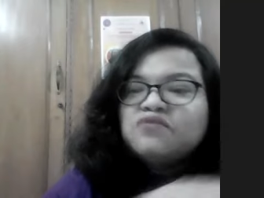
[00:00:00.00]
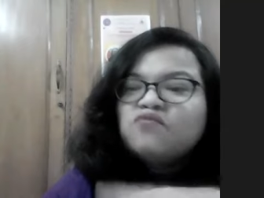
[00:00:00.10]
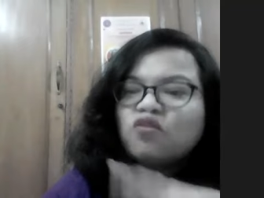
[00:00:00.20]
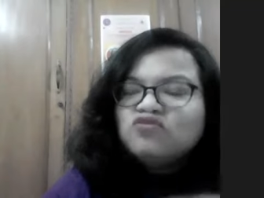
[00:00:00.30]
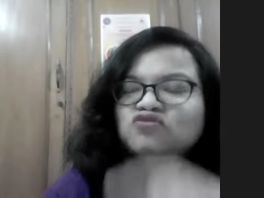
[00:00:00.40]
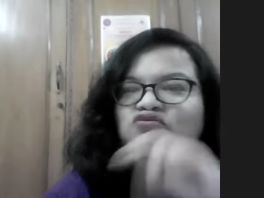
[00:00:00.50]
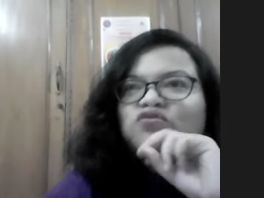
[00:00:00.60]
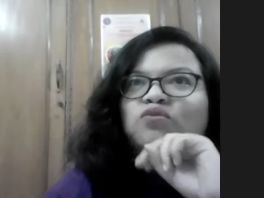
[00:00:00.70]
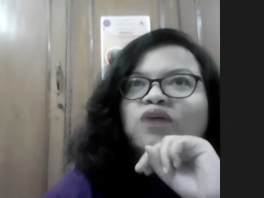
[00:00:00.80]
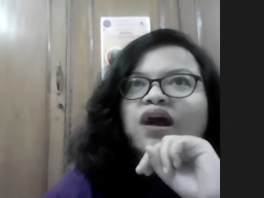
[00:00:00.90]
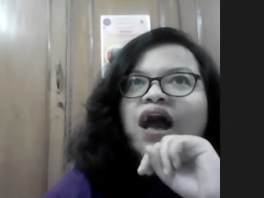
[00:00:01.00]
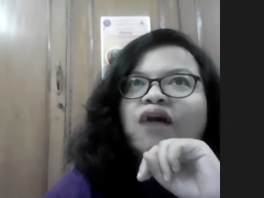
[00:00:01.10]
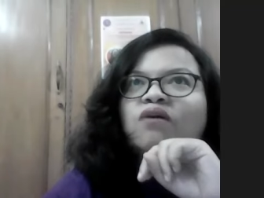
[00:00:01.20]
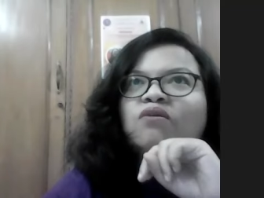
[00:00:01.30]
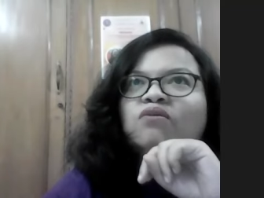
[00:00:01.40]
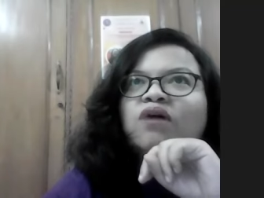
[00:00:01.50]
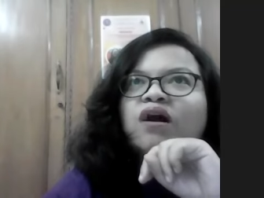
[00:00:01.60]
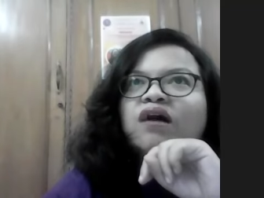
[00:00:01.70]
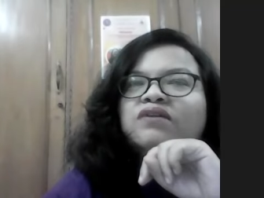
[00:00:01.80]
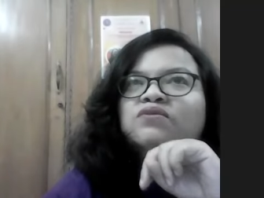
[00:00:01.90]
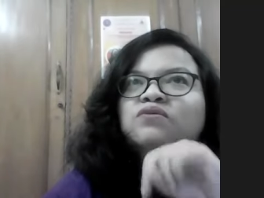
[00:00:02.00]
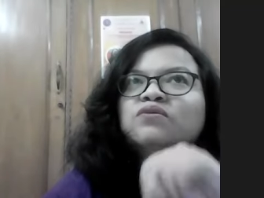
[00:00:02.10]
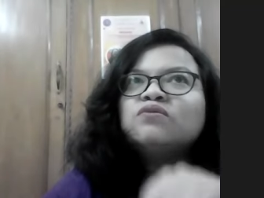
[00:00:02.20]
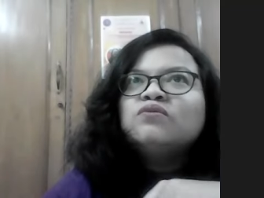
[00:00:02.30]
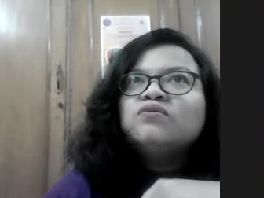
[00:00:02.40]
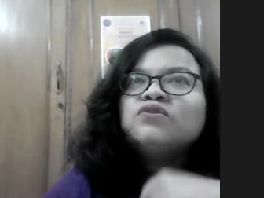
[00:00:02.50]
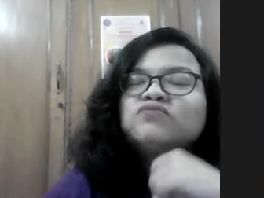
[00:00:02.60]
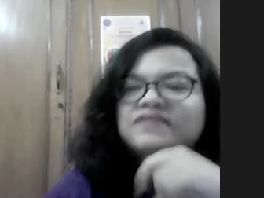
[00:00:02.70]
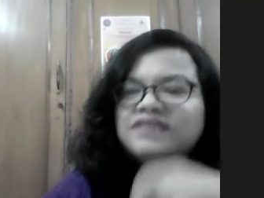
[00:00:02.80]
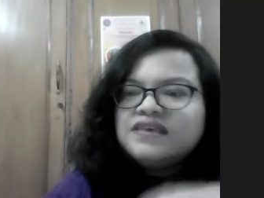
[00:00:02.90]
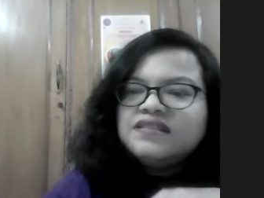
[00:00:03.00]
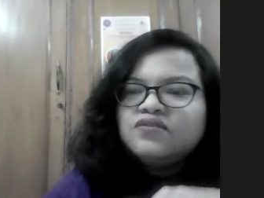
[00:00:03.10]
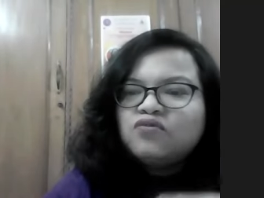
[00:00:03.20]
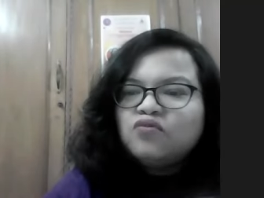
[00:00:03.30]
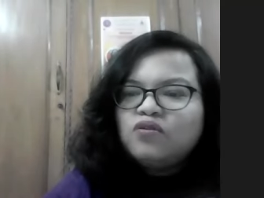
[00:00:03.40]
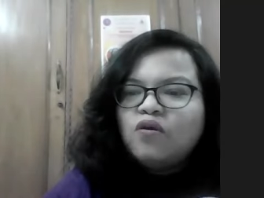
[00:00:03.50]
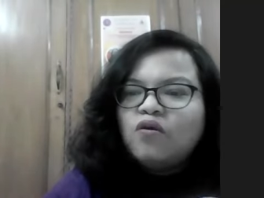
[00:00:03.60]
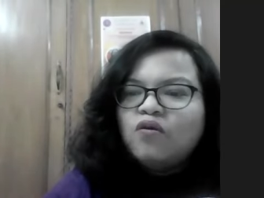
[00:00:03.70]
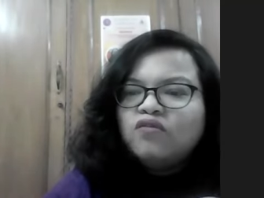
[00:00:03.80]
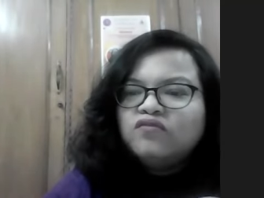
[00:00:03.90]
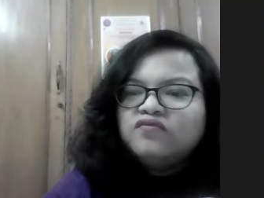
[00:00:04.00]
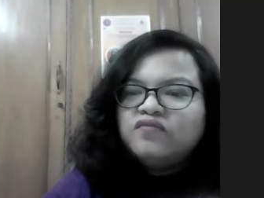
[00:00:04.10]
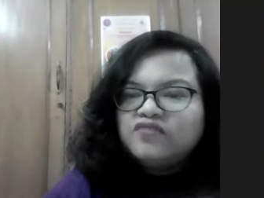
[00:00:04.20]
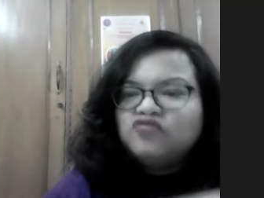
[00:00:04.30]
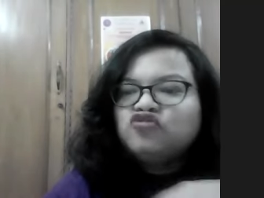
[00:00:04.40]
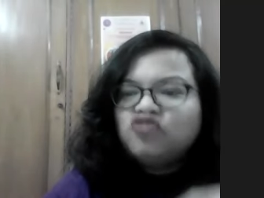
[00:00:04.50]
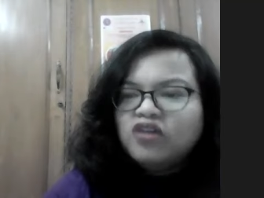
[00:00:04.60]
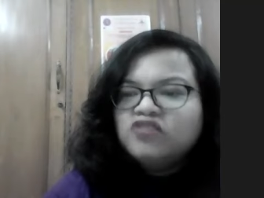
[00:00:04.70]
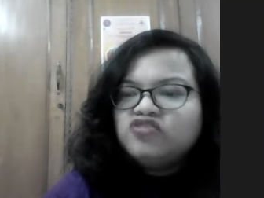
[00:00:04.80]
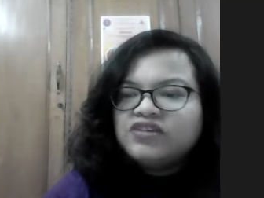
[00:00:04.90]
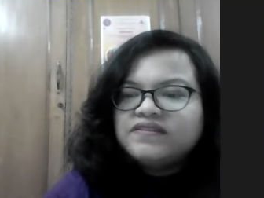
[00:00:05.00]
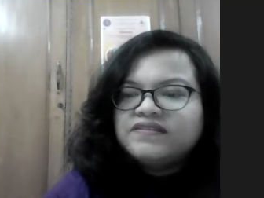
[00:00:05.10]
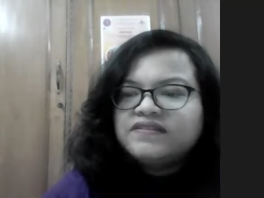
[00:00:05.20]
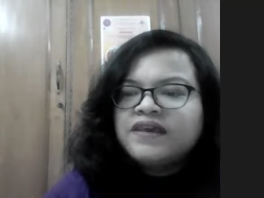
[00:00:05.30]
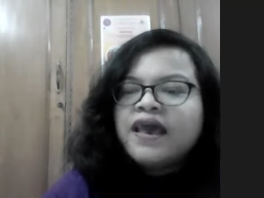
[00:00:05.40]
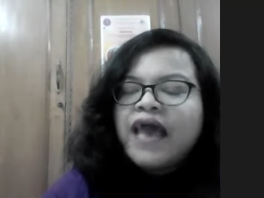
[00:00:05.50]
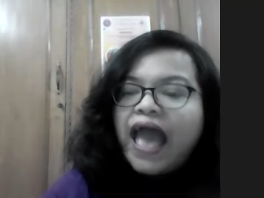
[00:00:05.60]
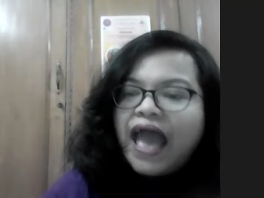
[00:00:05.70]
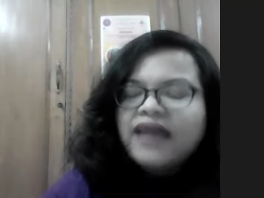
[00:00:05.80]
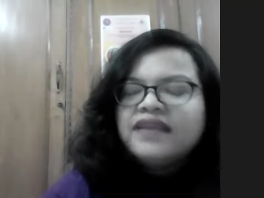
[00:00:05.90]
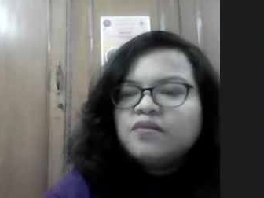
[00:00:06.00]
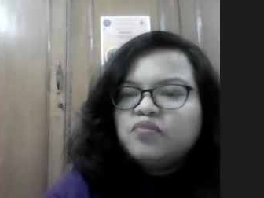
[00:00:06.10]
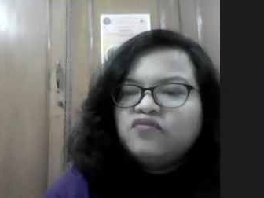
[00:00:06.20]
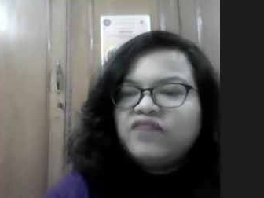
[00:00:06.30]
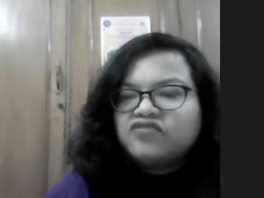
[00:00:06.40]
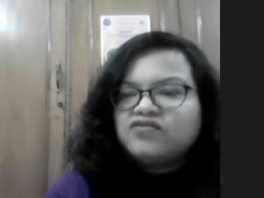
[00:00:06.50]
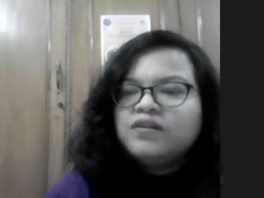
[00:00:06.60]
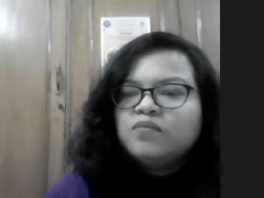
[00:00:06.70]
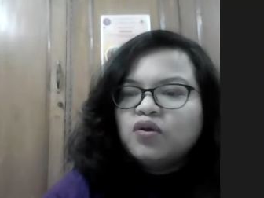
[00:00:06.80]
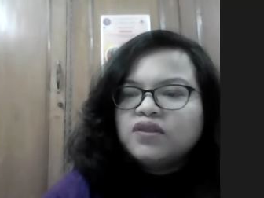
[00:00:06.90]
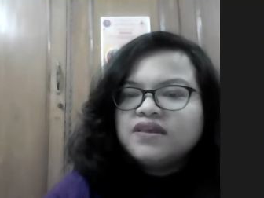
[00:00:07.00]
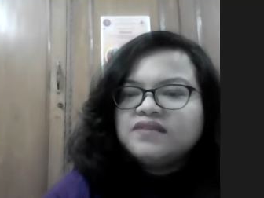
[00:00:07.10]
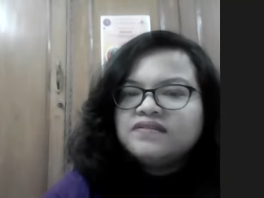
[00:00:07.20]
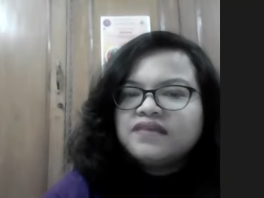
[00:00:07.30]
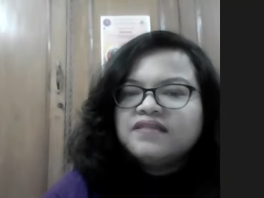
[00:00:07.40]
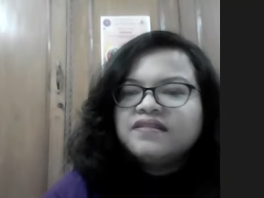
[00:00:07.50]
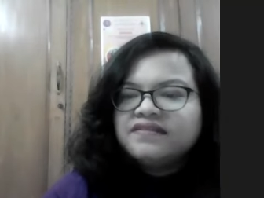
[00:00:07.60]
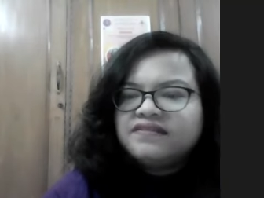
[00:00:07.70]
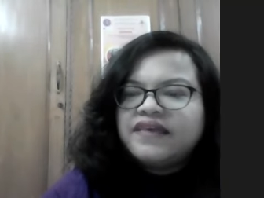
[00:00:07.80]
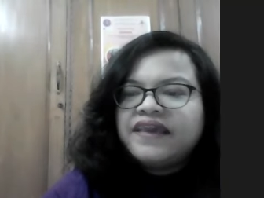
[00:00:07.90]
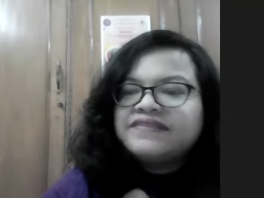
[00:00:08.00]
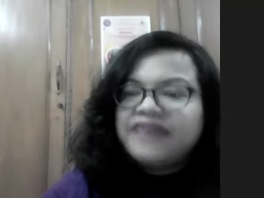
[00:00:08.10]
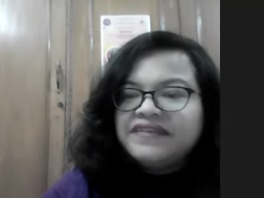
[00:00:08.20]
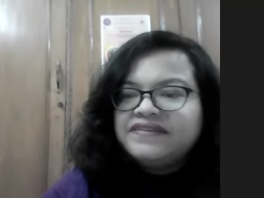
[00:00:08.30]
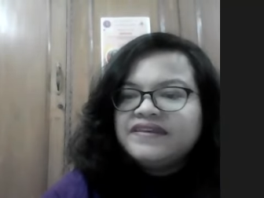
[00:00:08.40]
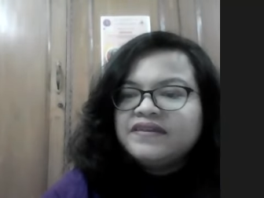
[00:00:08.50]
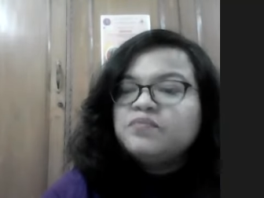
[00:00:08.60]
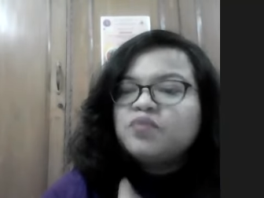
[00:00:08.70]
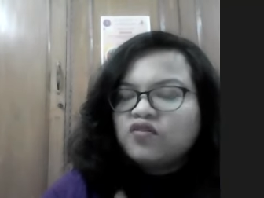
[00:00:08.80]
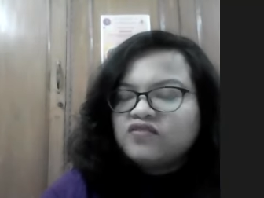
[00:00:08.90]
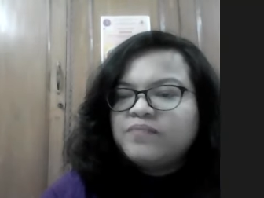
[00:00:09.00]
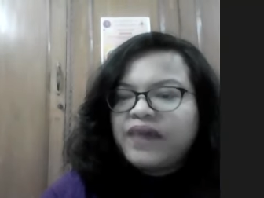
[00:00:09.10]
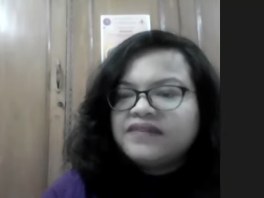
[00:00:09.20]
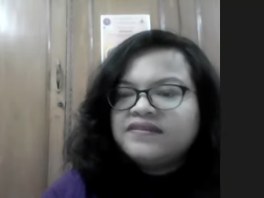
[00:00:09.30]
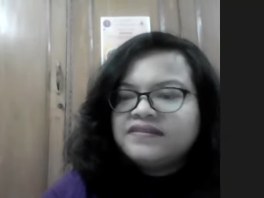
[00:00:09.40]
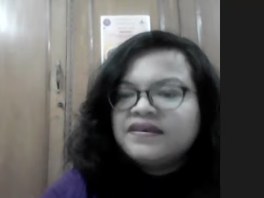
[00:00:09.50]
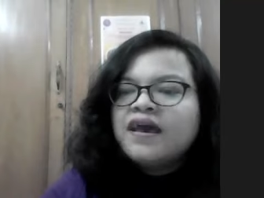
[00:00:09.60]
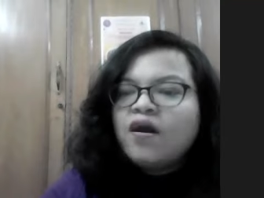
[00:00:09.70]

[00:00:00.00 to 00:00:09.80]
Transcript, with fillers: I would want to know how, you know, you see the role of sociologists and professional bodies in this exciting prospect